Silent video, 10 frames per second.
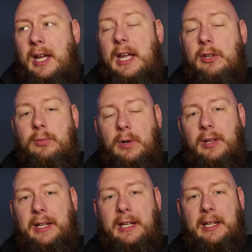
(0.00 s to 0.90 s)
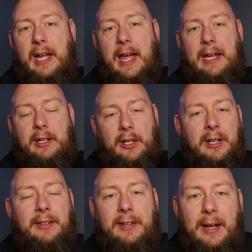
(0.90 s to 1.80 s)
is really a good
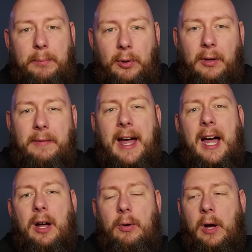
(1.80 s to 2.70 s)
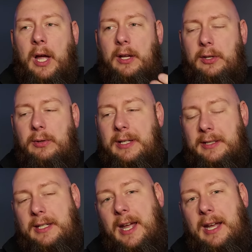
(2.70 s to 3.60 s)
example of how you can
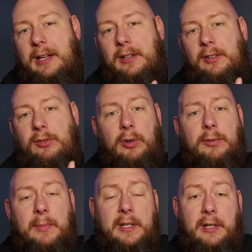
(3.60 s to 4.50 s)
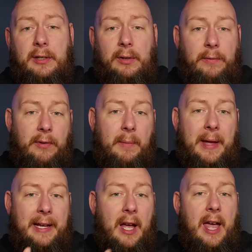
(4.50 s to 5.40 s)
take source material from
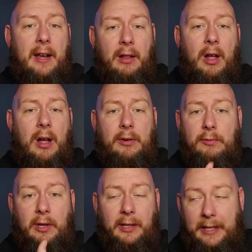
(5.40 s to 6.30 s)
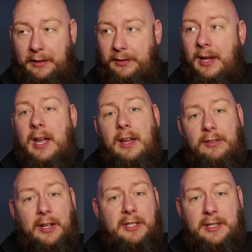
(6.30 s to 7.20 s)
a catalog release,
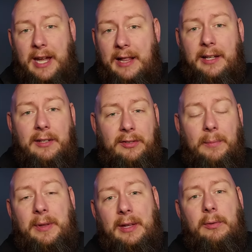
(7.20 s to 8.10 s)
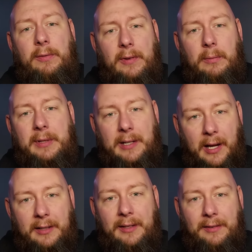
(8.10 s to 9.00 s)
such as Alien, something that was filmed in
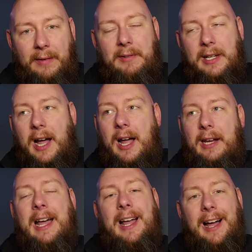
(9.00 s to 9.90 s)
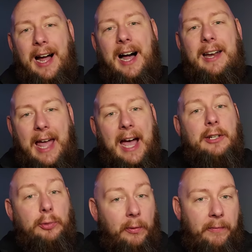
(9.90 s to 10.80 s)
1979 on
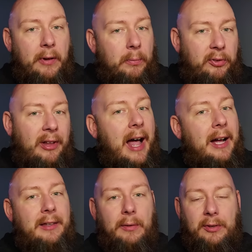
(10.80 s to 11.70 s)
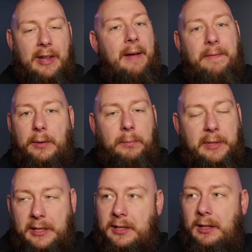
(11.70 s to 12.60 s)
actual film stock that was not filmed
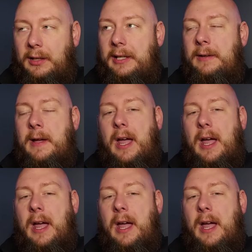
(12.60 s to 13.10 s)
digitally,